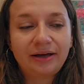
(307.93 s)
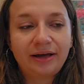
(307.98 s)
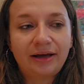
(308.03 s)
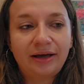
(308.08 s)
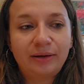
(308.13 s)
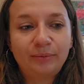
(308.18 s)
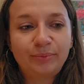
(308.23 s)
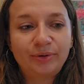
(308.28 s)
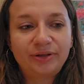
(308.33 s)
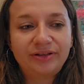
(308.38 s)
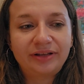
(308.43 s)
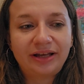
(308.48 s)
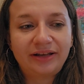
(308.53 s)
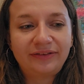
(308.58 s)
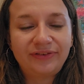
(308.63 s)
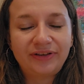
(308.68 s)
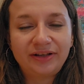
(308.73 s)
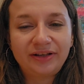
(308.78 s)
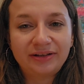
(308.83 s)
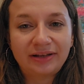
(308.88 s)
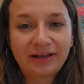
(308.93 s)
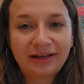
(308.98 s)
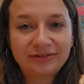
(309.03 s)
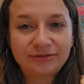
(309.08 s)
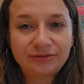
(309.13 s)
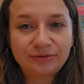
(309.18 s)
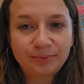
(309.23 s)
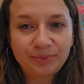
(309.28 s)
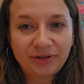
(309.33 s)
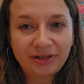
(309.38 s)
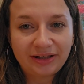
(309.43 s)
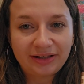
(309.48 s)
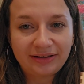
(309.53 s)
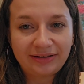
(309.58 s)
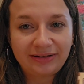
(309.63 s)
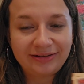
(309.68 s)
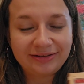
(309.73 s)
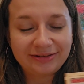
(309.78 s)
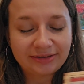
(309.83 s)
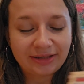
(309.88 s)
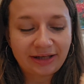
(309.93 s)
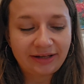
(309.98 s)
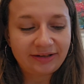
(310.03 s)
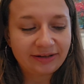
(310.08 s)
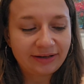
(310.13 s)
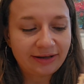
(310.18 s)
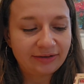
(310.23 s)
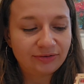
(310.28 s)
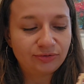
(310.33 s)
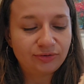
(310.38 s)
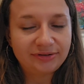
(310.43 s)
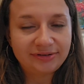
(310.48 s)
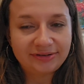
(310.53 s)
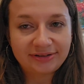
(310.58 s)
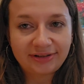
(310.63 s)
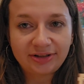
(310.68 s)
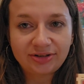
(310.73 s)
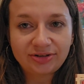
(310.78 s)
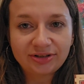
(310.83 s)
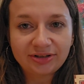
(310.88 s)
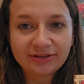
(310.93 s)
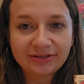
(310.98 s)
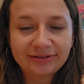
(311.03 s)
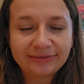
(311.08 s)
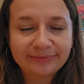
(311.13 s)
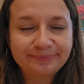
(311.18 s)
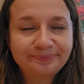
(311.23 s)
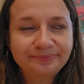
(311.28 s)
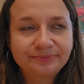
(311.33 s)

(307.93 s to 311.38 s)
but I think it has to be at least 800 stitches.